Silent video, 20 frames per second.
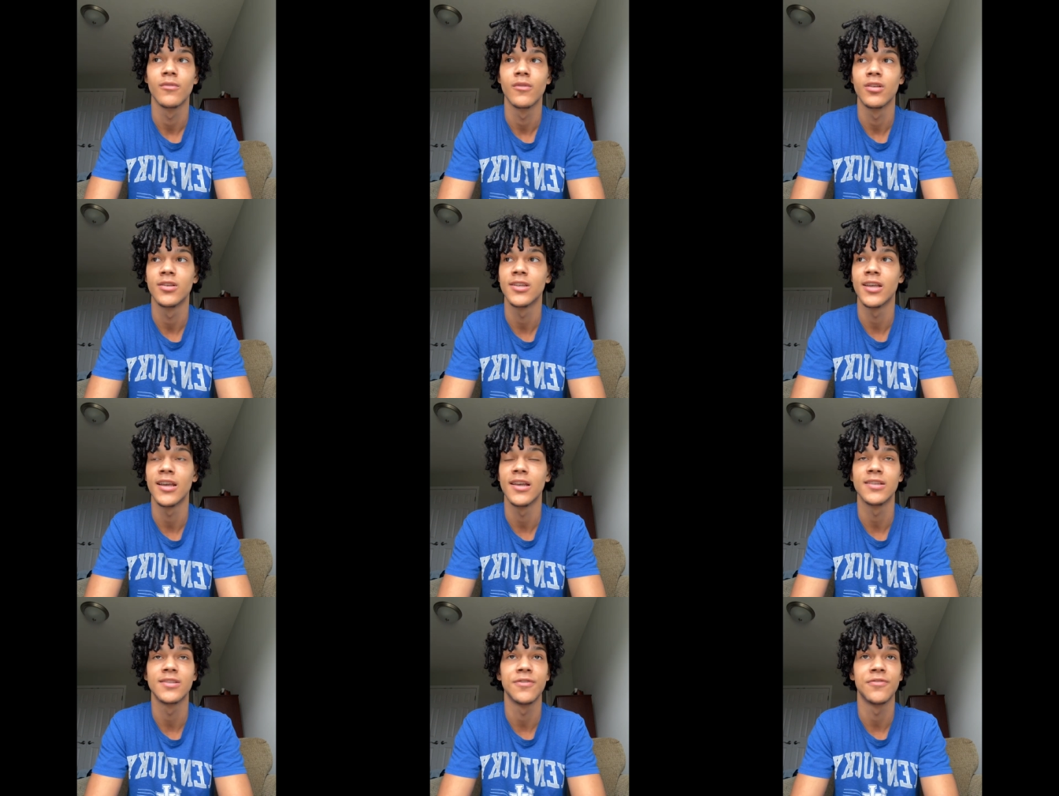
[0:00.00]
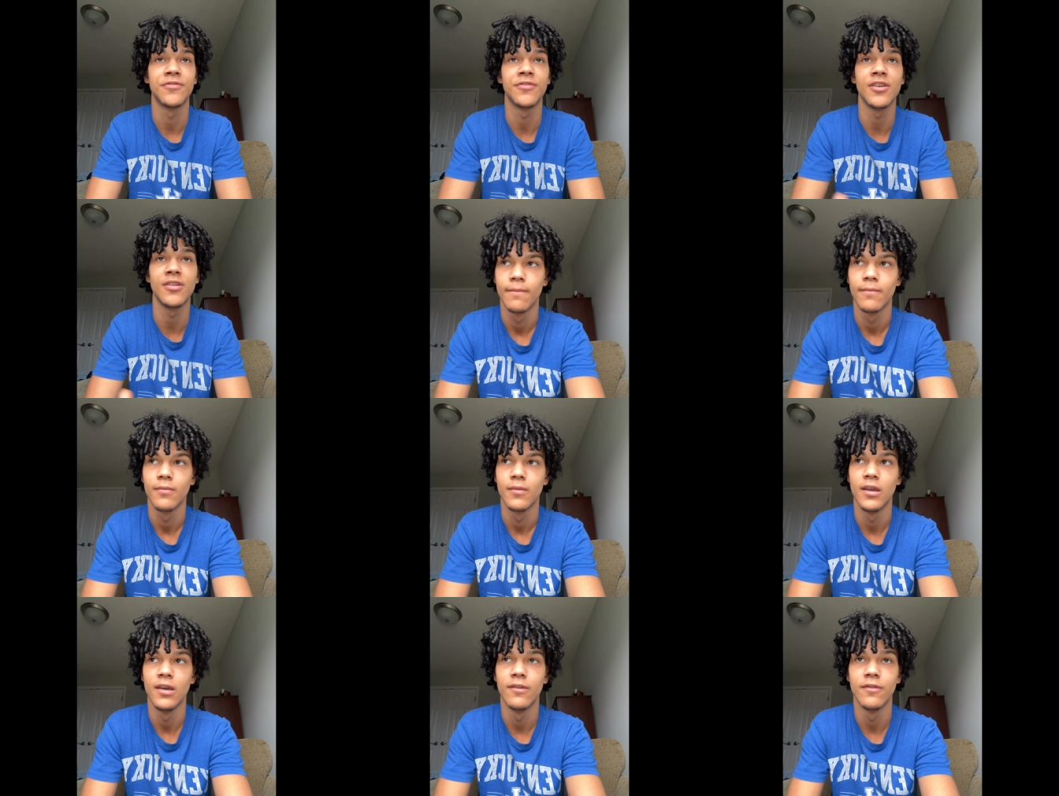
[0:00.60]
Say it's a female,
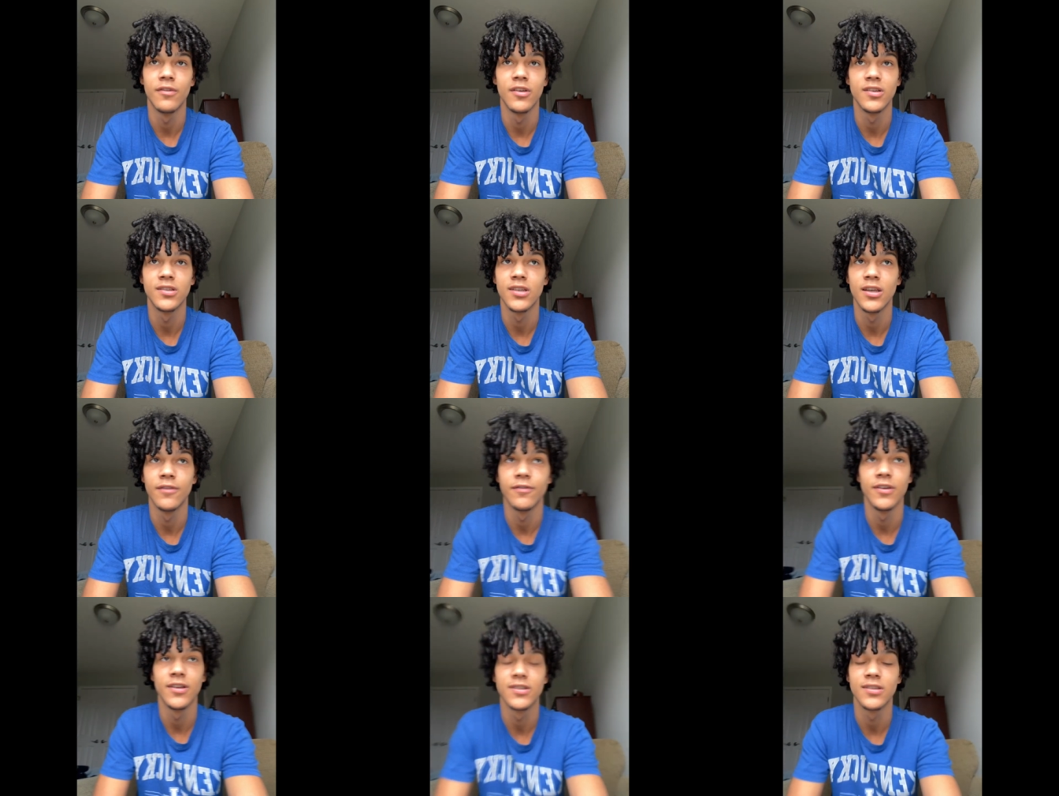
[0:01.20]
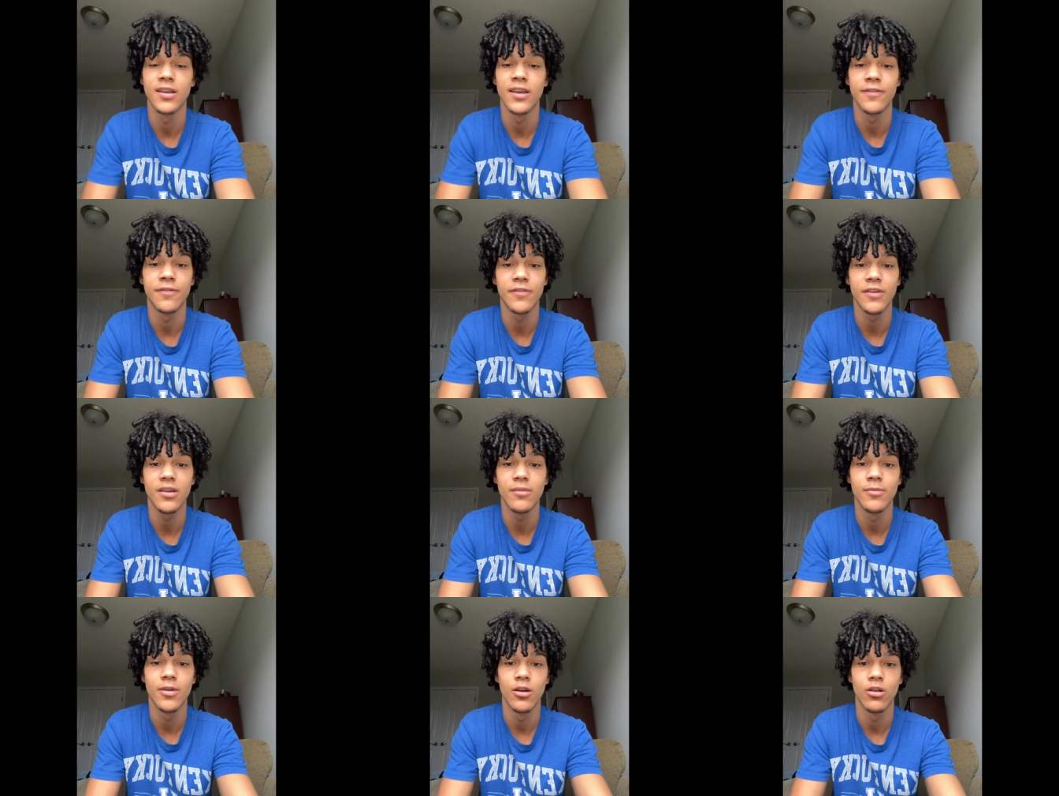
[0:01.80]
if it's a
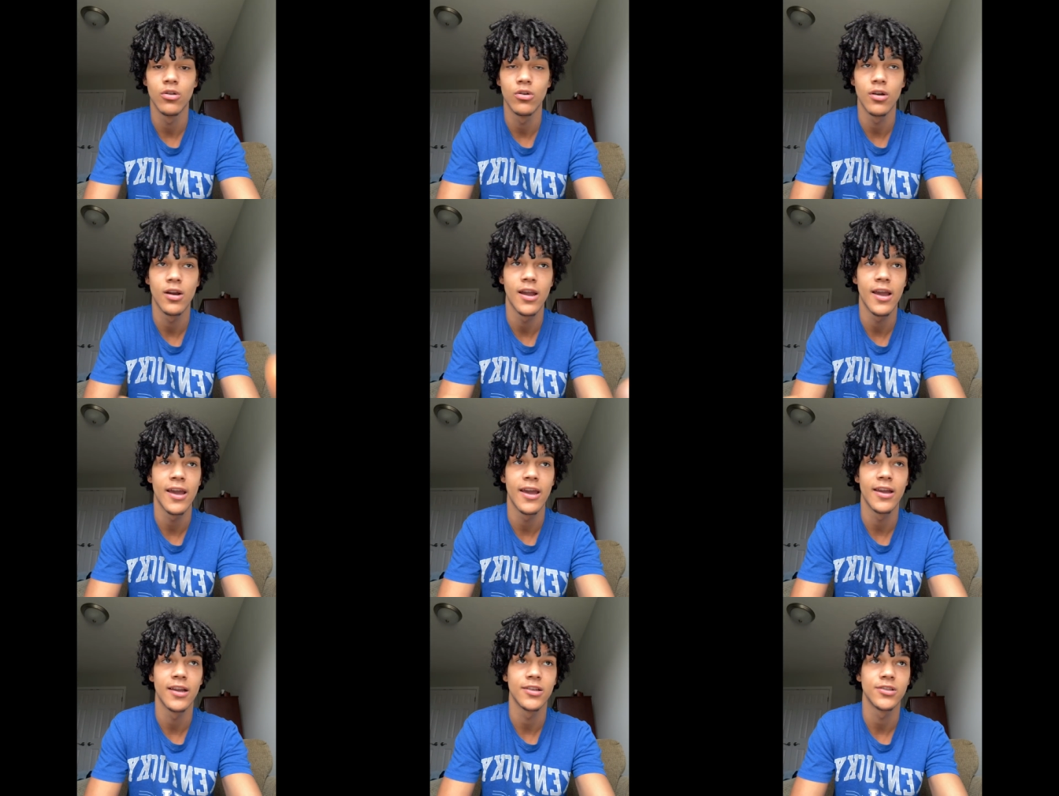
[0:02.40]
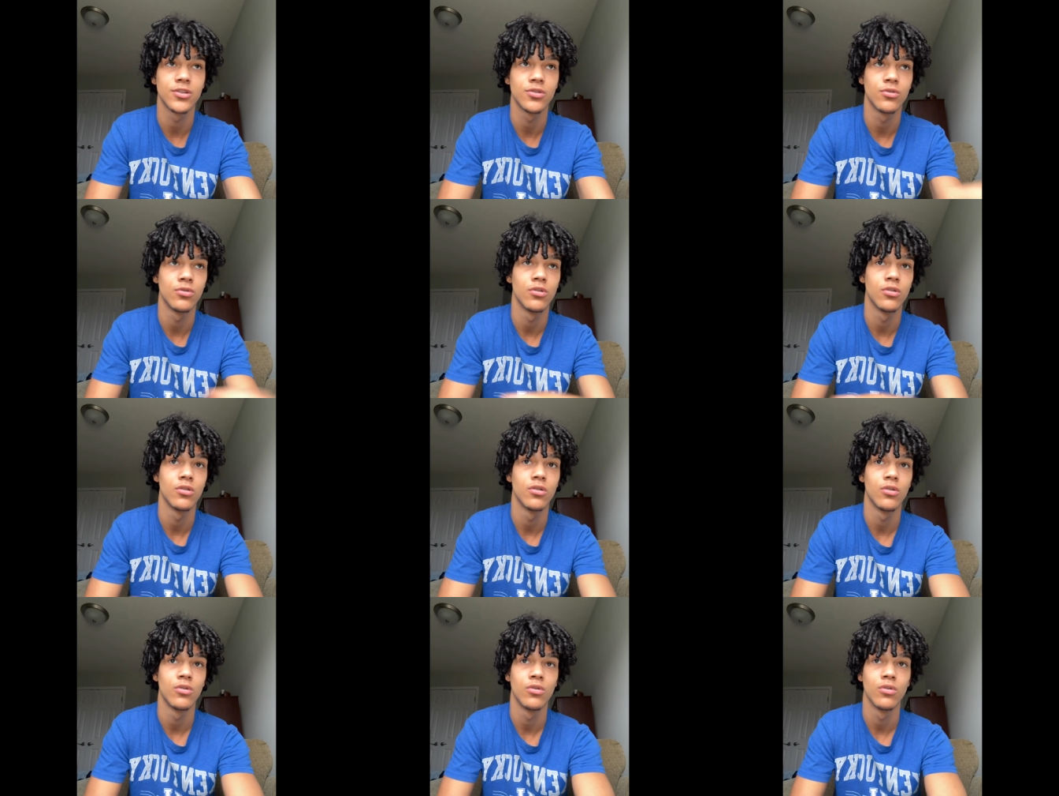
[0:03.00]
female or an ex
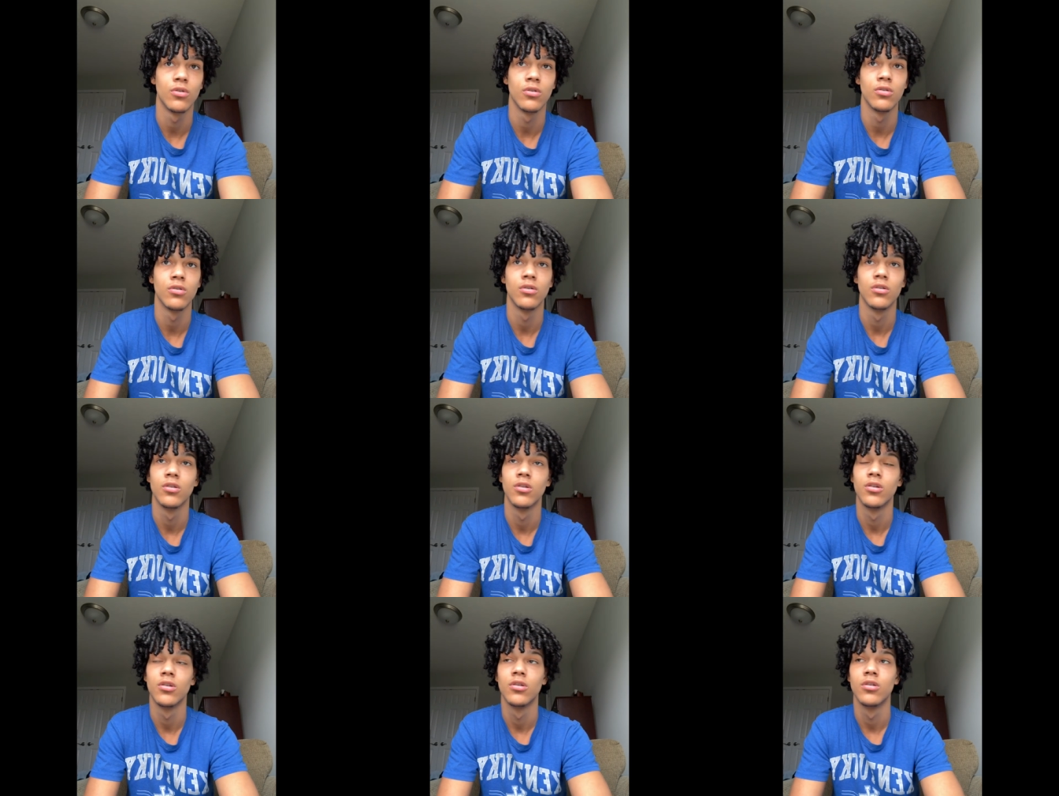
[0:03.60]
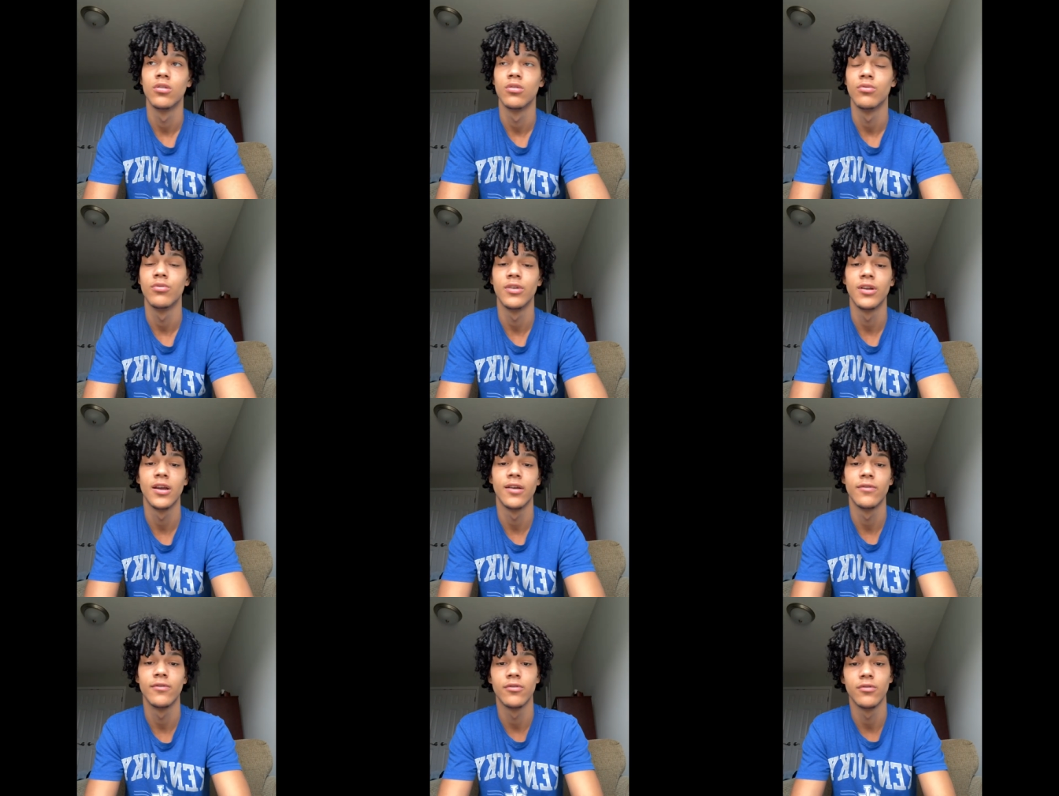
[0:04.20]
or
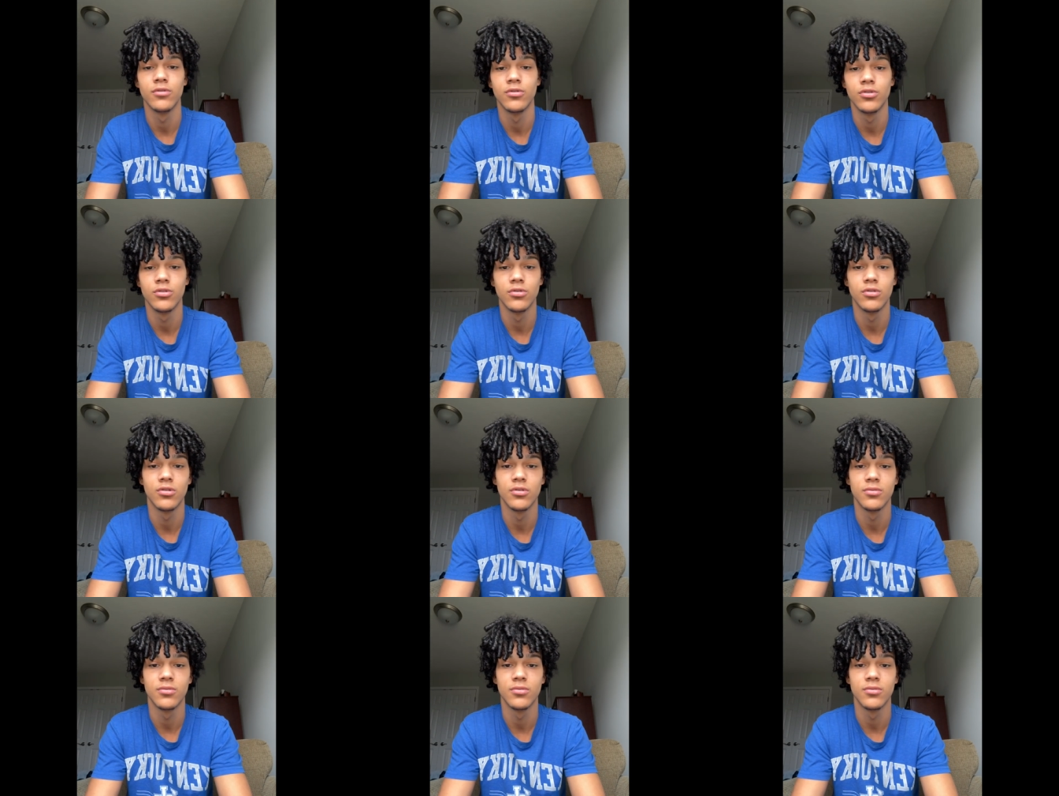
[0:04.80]
whatever, you know what I'm